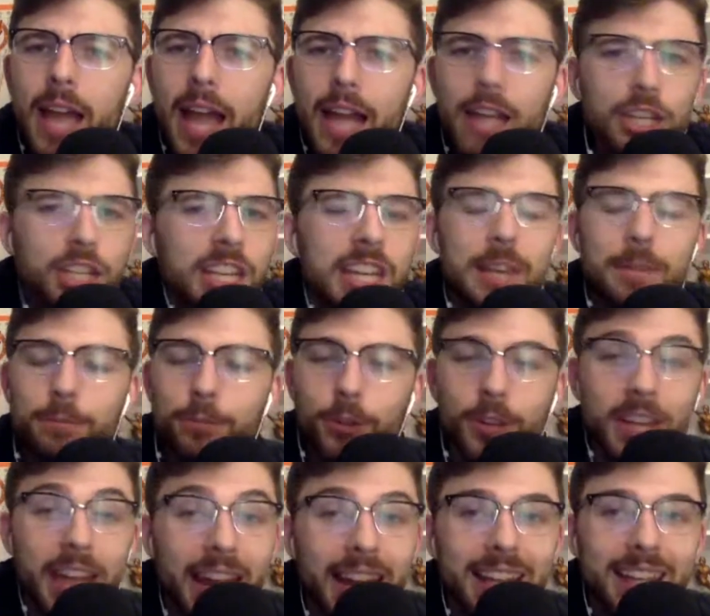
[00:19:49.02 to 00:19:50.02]
And you keep
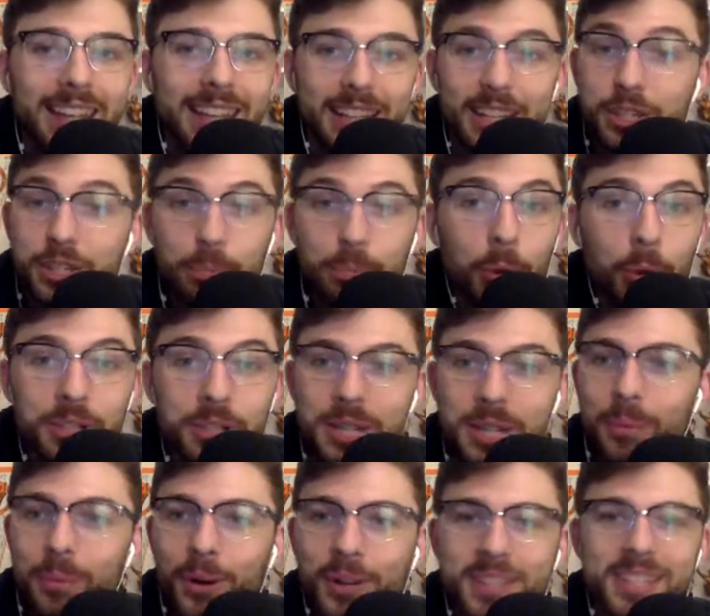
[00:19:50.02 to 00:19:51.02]
forgetting that it's a
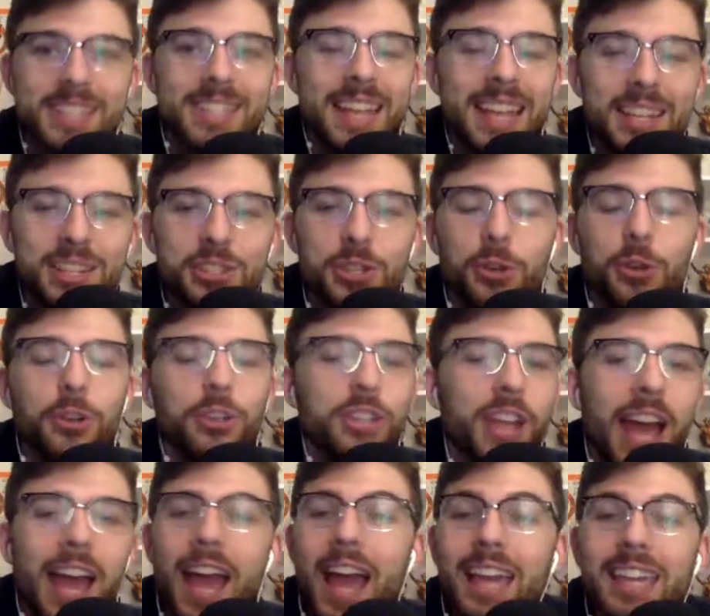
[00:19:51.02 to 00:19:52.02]
protein bar because it tastes so good.
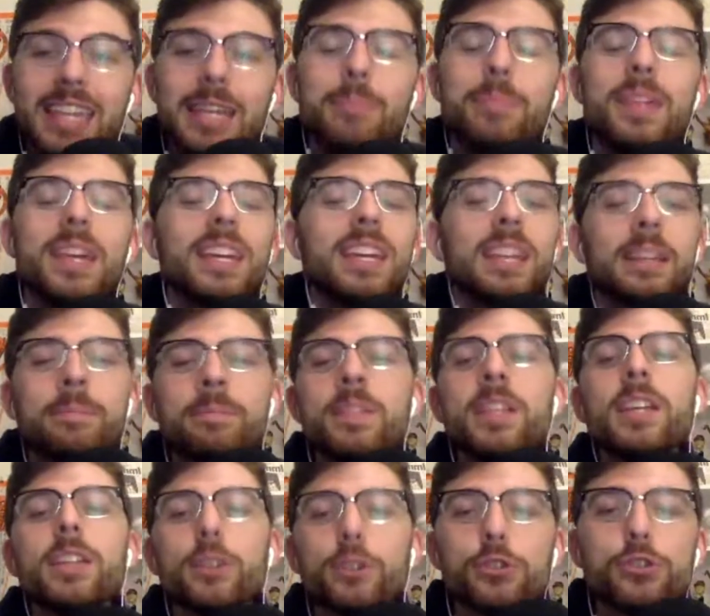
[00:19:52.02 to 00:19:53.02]
I keep thinking
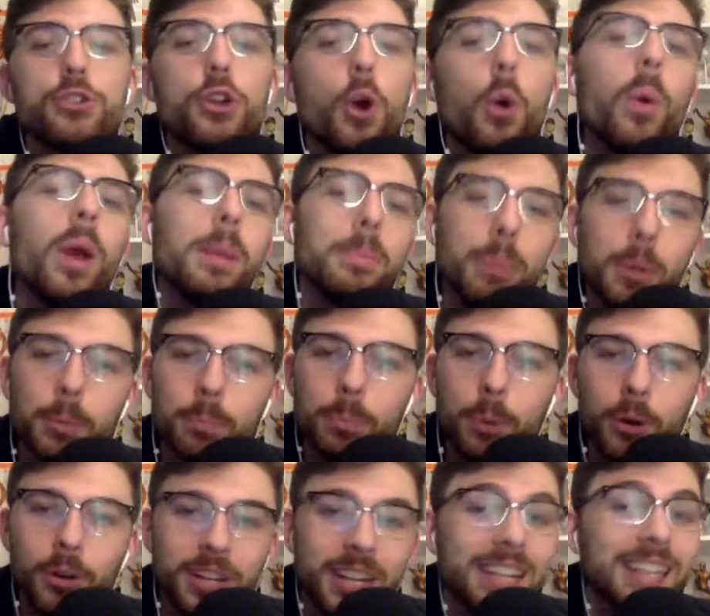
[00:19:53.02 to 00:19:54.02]
there's no way Built
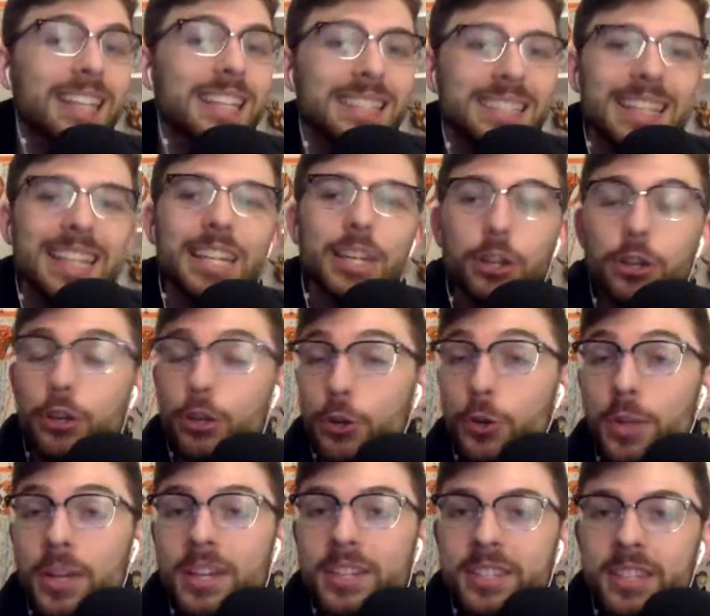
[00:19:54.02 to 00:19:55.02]
Bar can continue to
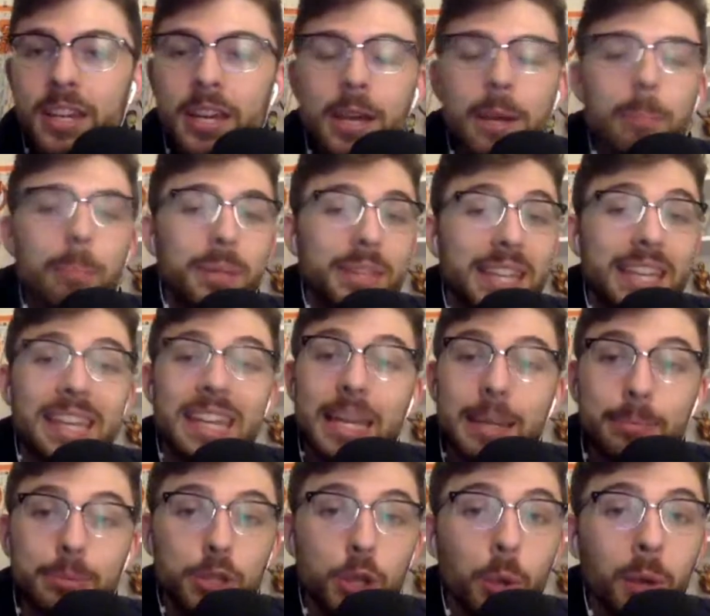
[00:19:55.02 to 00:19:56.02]
do this, but they
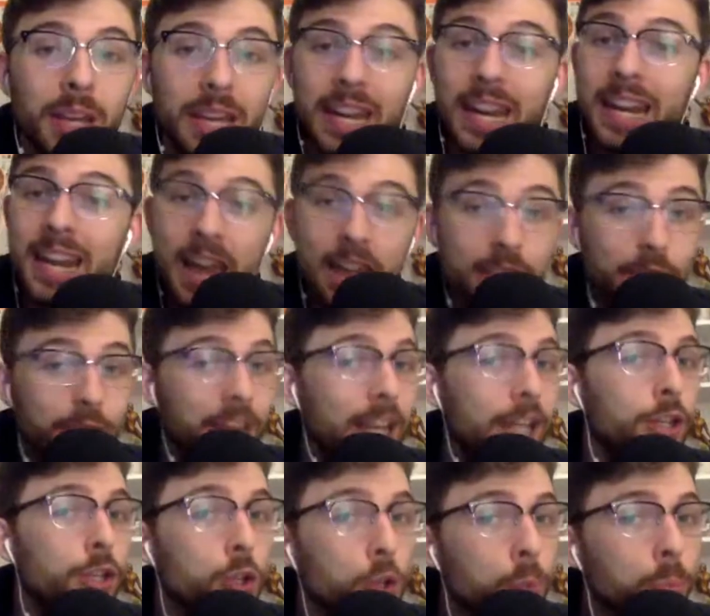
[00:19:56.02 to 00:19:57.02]
keep doing it. And now they've
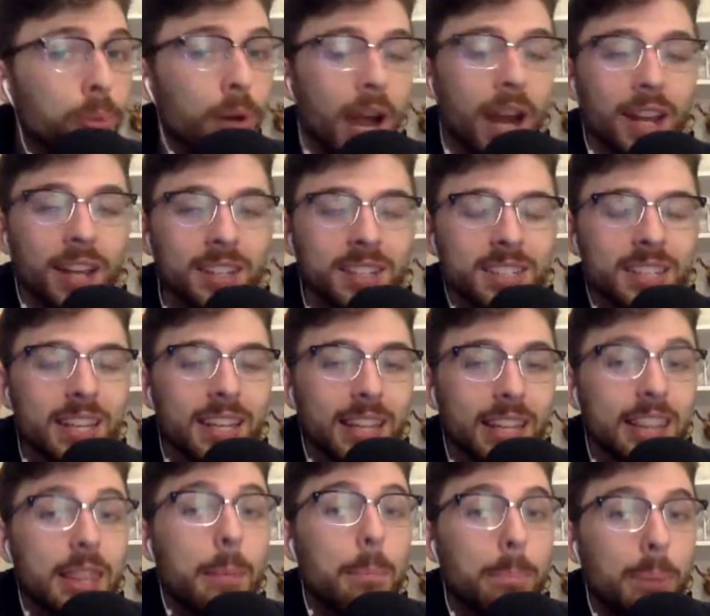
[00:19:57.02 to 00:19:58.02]
got new products
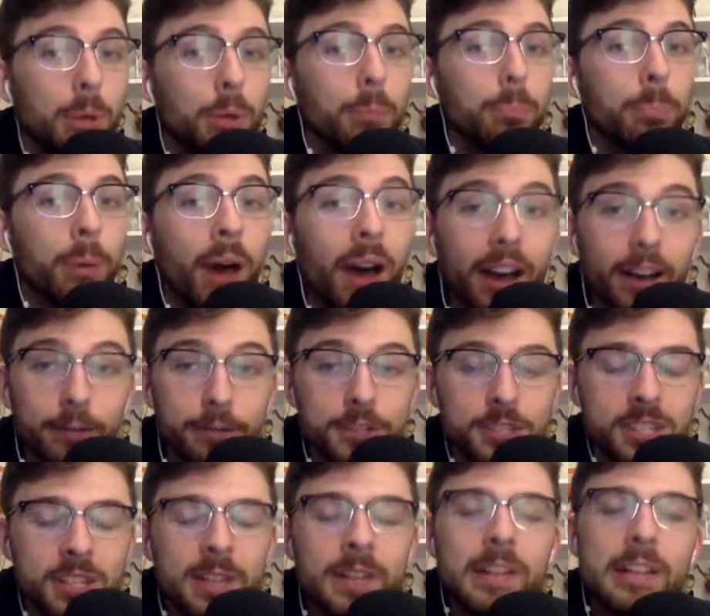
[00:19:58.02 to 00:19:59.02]
like the Built
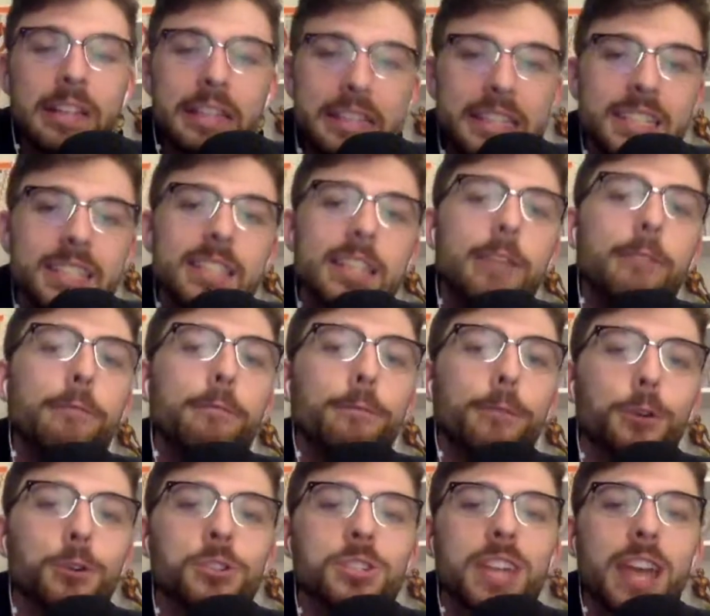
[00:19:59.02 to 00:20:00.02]
Puffs. This is the
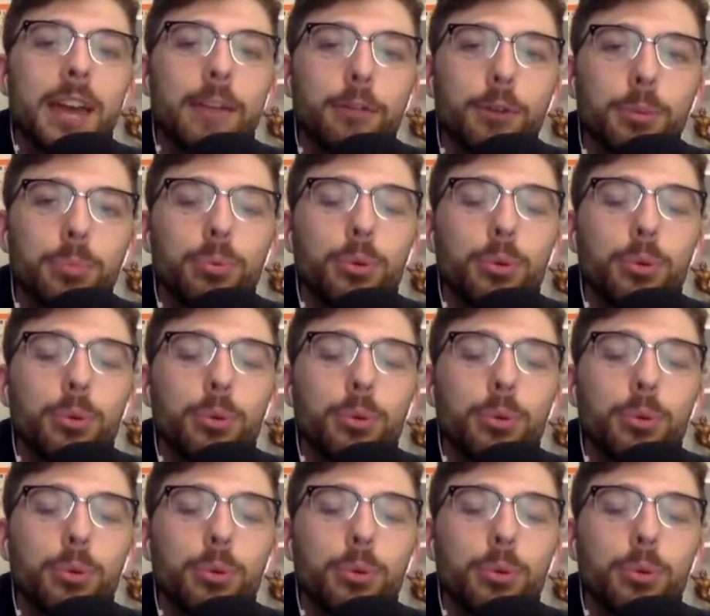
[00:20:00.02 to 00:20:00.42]
first ever